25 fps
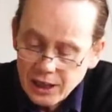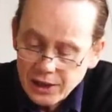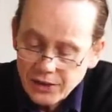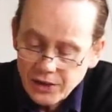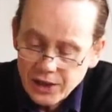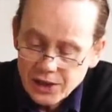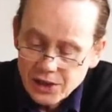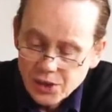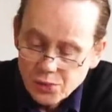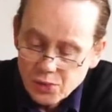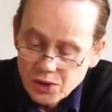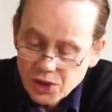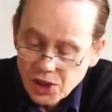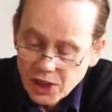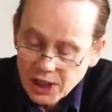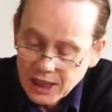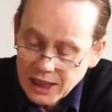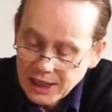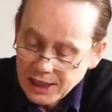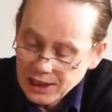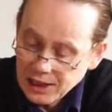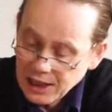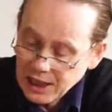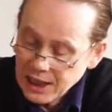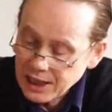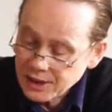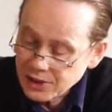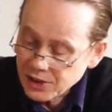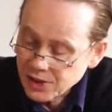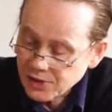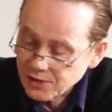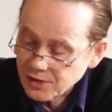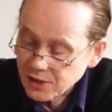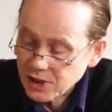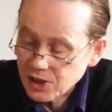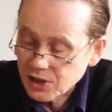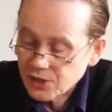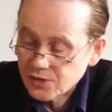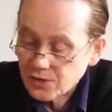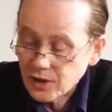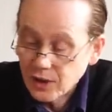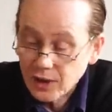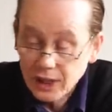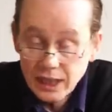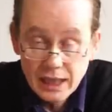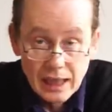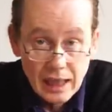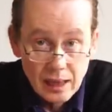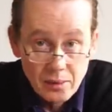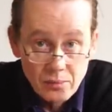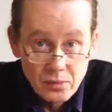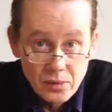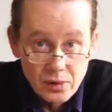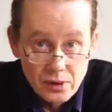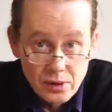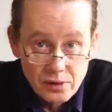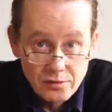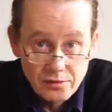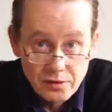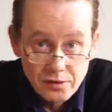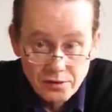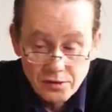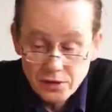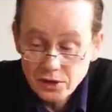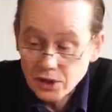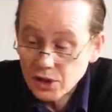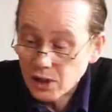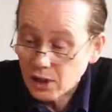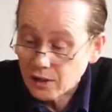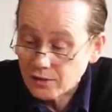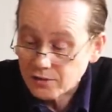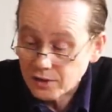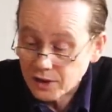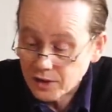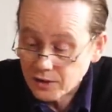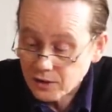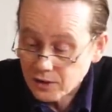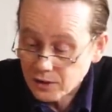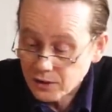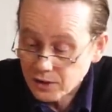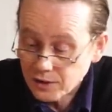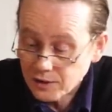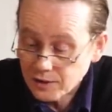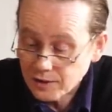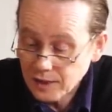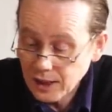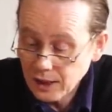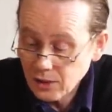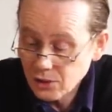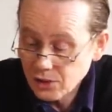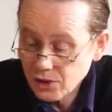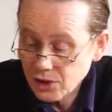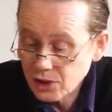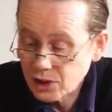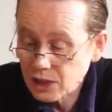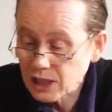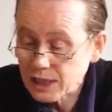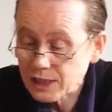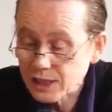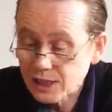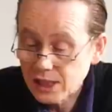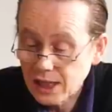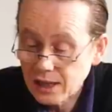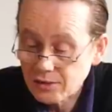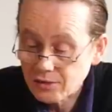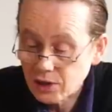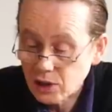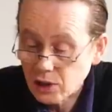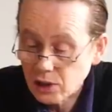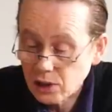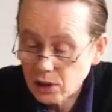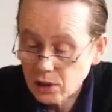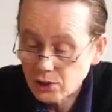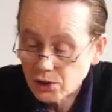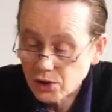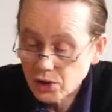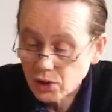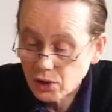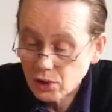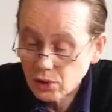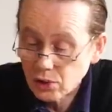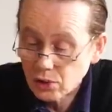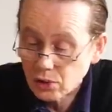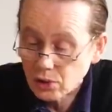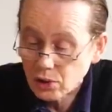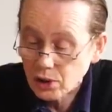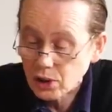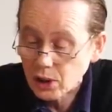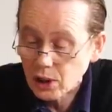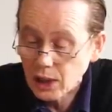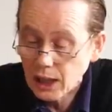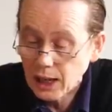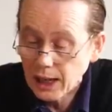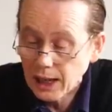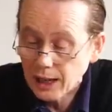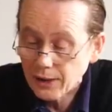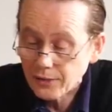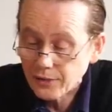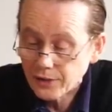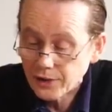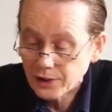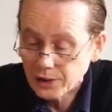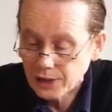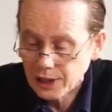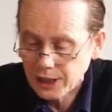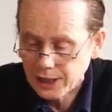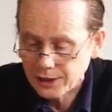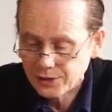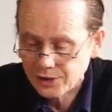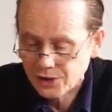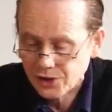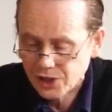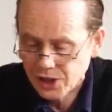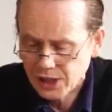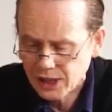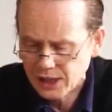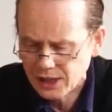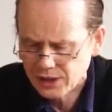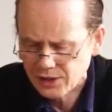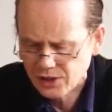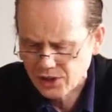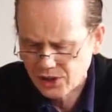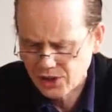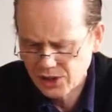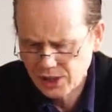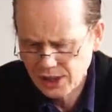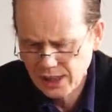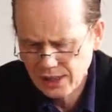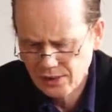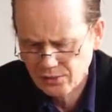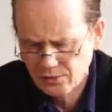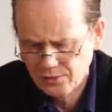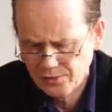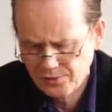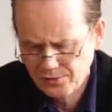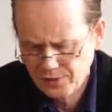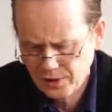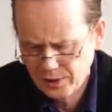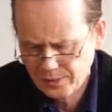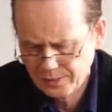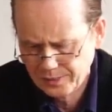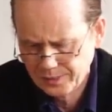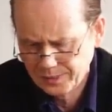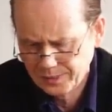This was a kit lens for this very camera, the Vivitar V3000. Let's have a closer look at the lens itself.